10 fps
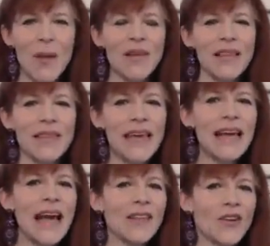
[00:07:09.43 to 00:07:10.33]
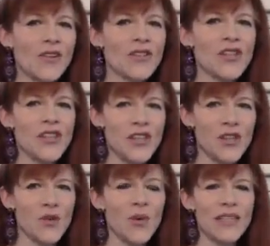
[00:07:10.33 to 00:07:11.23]
But the thing I learned to
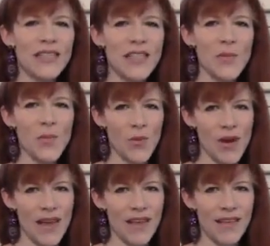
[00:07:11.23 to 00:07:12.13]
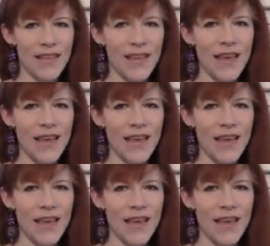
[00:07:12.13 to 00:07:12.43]
do was to breathe.